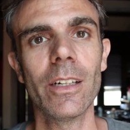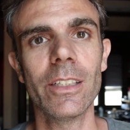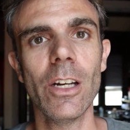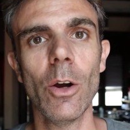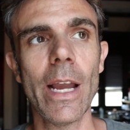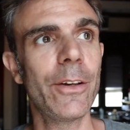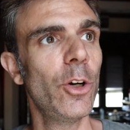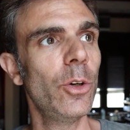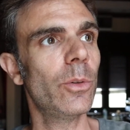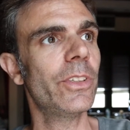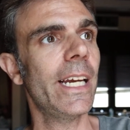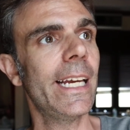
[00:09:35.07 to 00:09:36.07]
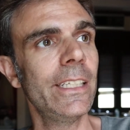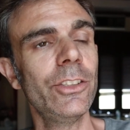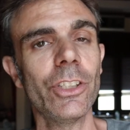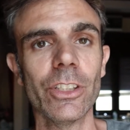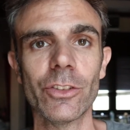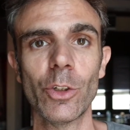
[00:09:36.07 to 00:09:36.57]
you know and who the
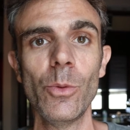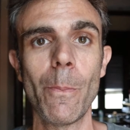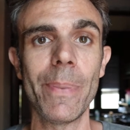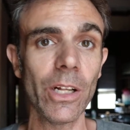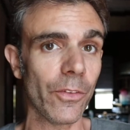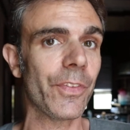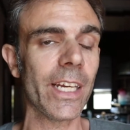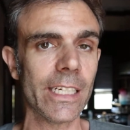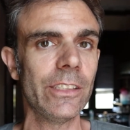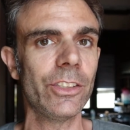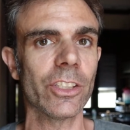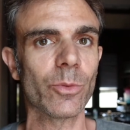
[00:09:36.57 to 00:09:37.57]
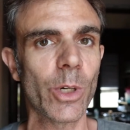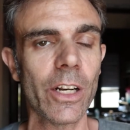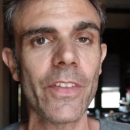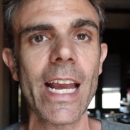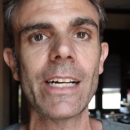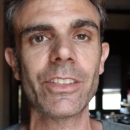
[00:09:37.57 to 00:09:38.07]
hinges who built the hinges where
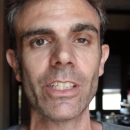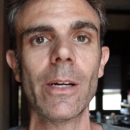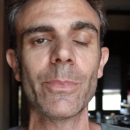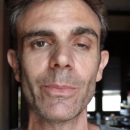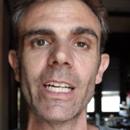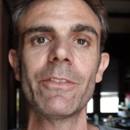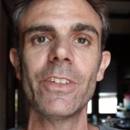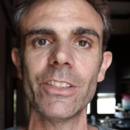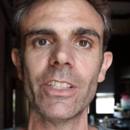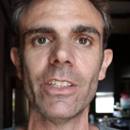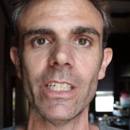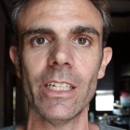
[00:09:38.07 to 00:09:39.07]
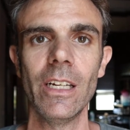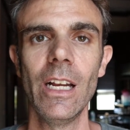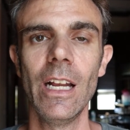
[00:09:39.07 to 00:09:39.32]
did they actually come from like physically